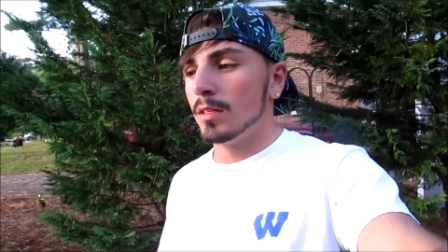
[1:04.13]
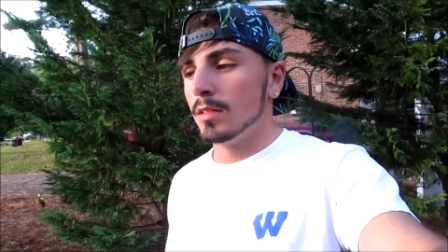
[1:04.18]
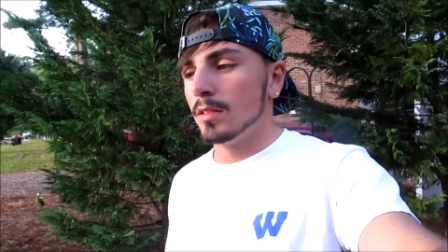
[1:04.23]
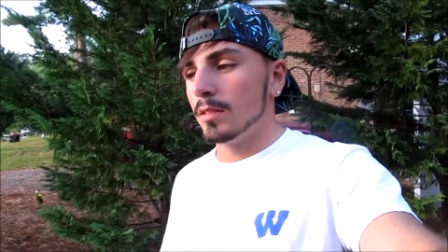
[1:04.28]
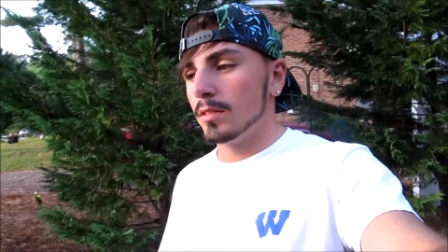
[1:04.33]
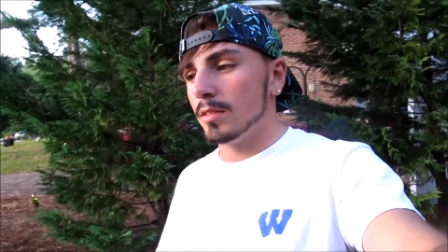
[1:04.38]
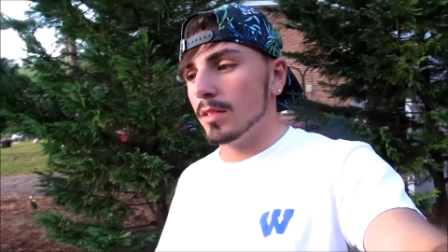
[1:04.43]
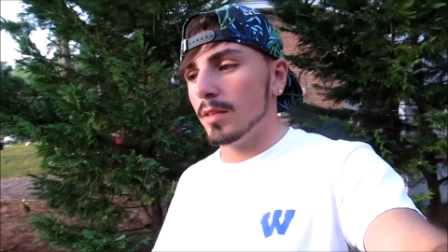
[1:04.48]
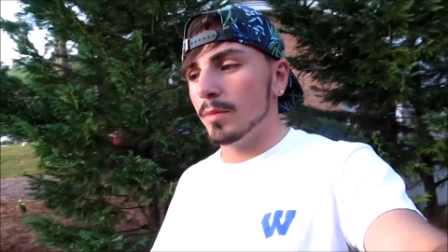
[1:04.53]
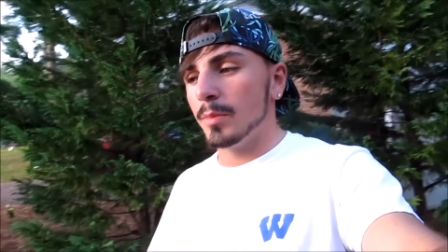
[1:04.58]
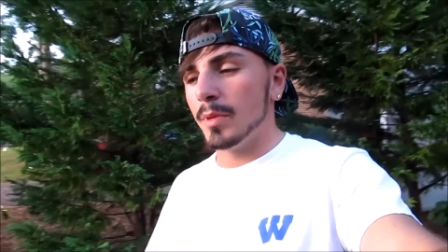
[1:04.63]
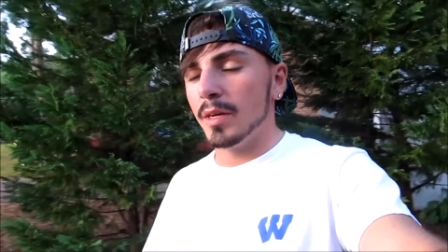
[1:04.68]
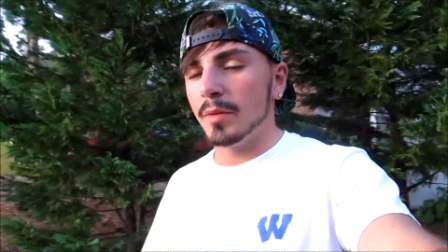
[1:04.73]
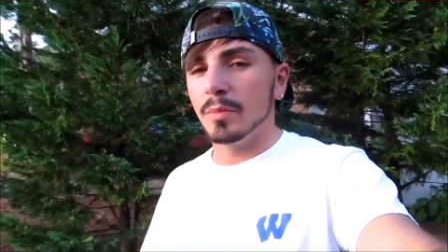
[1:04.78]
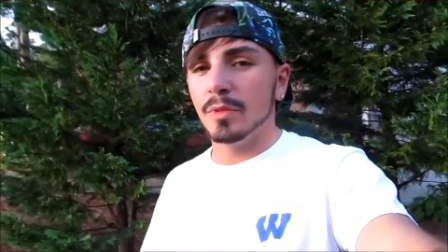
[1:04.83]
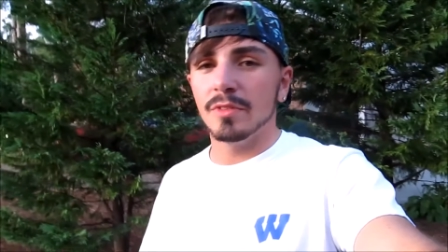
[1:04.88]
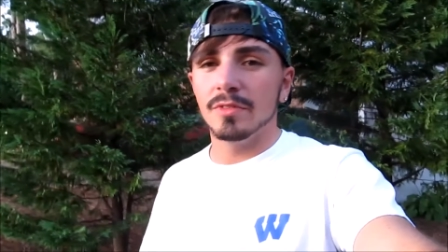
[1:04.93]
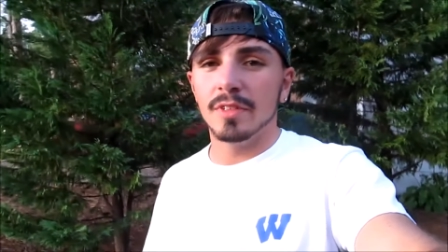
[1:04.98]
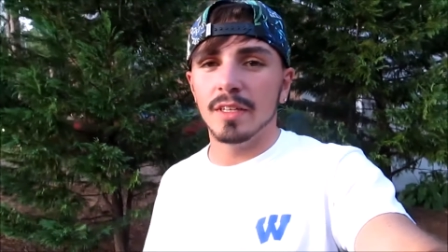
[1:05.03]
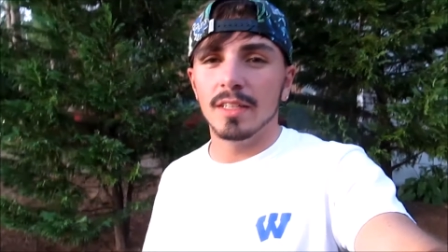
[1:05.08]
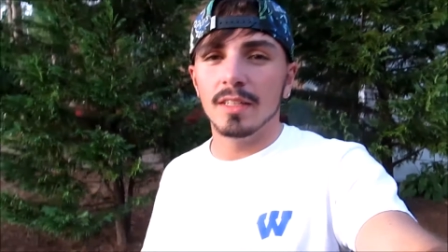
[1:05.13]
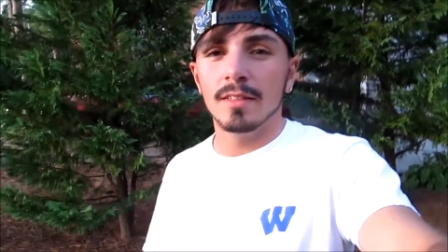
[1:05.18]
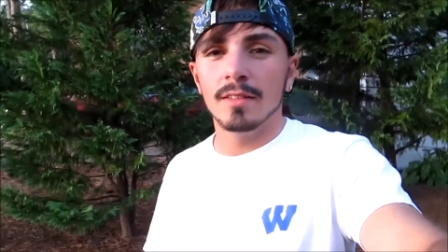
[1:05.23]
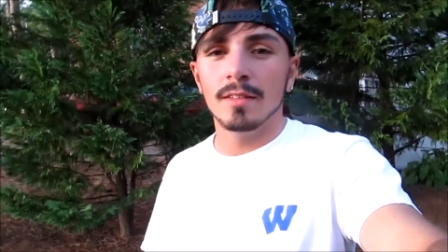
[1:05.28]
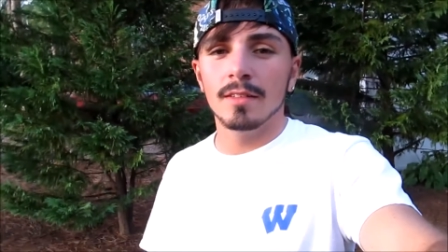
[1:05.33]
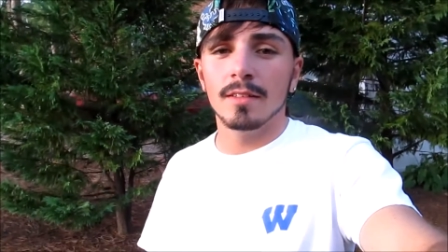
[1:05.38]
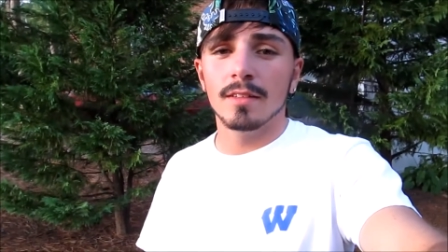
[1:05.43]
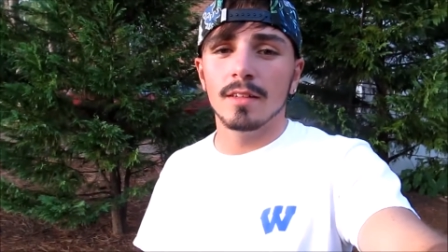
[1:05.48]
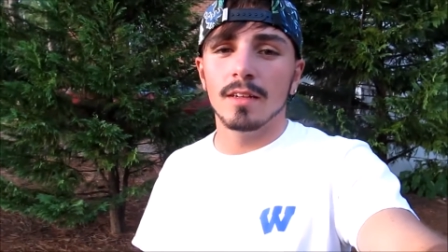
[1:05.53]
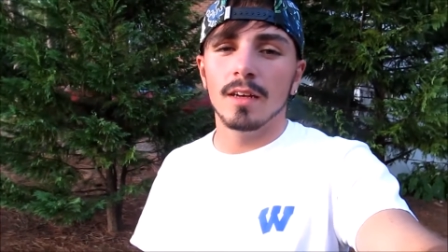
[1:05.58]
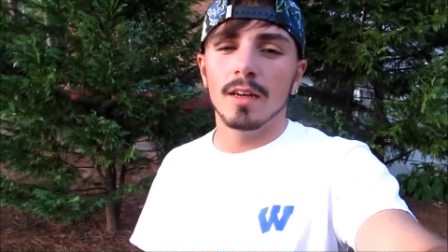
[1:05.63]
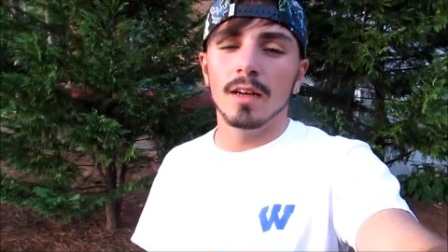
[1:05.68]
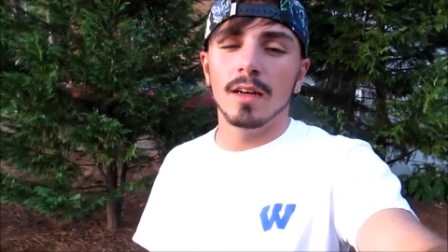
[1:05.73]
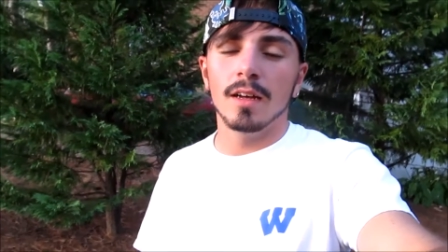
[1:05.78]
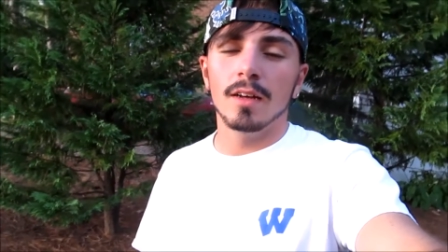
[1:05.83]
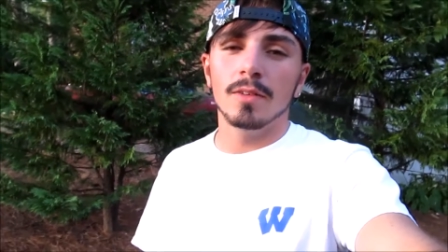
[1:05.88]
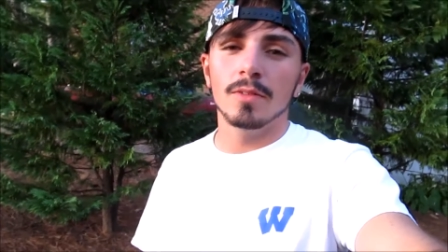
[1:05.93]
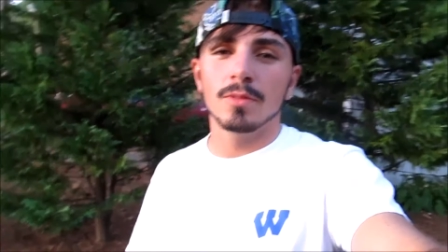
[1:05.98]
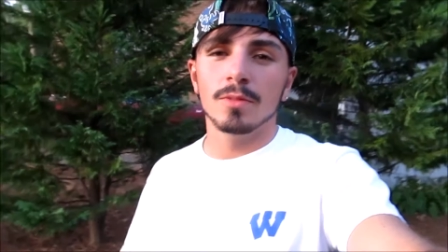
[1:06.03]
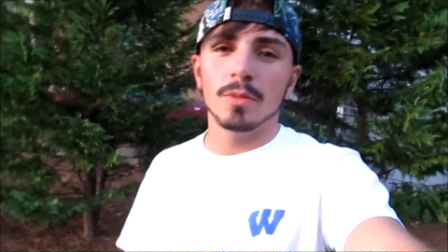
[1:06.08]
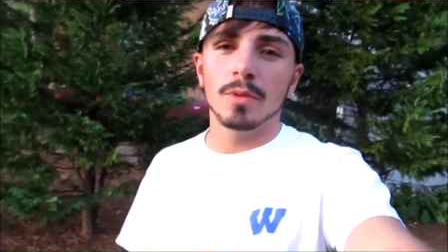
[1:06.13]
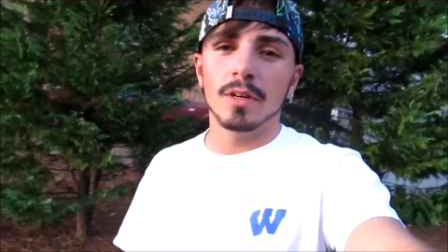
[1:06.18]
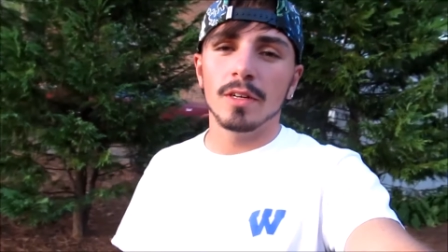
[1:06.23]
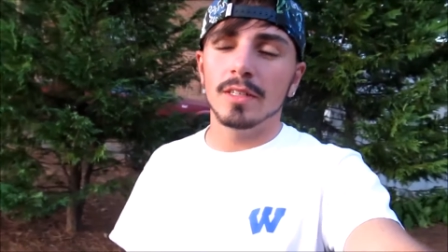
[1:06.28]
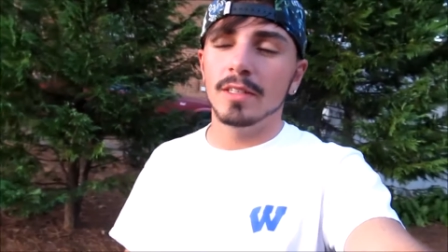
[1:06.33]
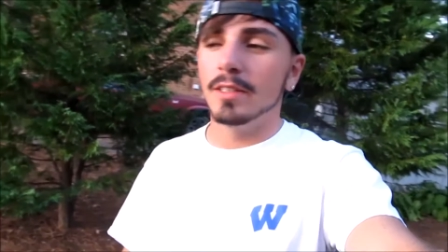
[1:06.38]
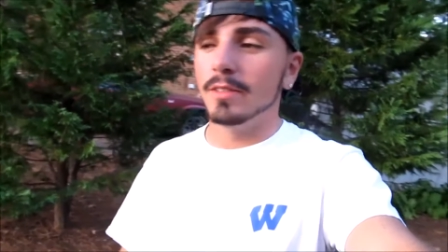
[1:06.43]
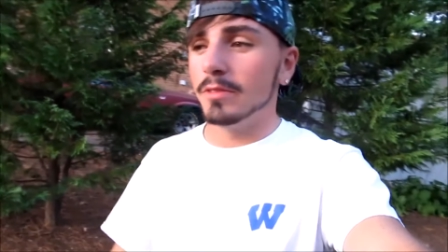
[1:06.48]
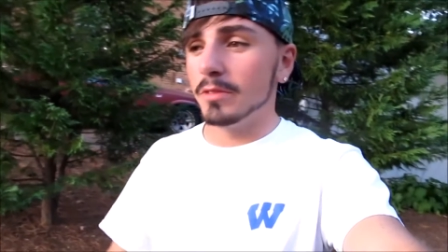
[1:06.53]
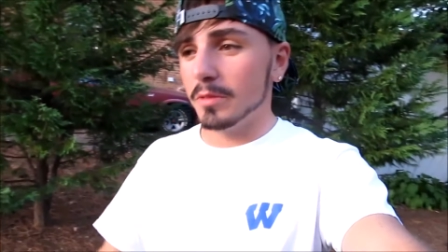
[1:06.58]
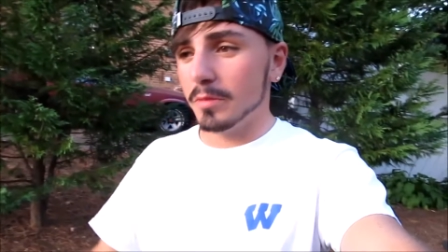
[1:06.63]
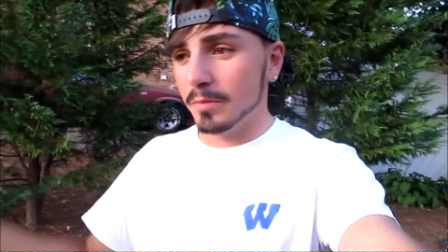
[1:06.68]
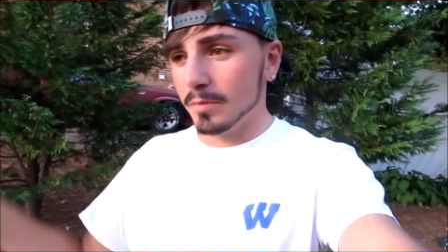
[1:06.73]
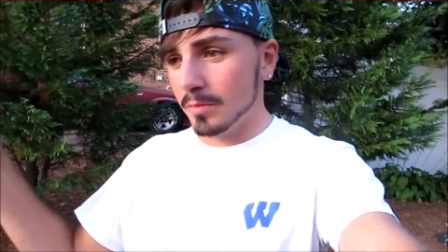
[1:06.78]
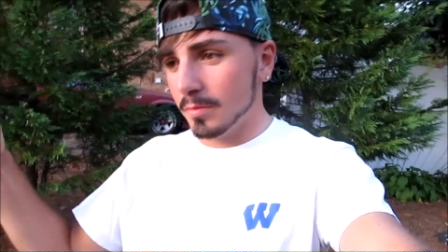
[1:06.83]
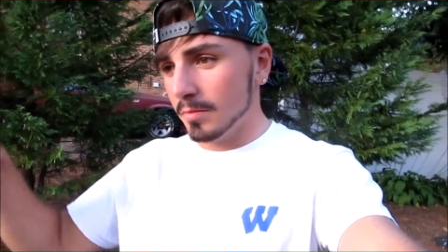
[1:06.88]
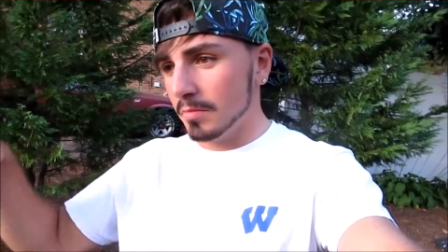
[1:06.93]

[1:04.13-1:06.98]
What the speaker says: semi-prevent water from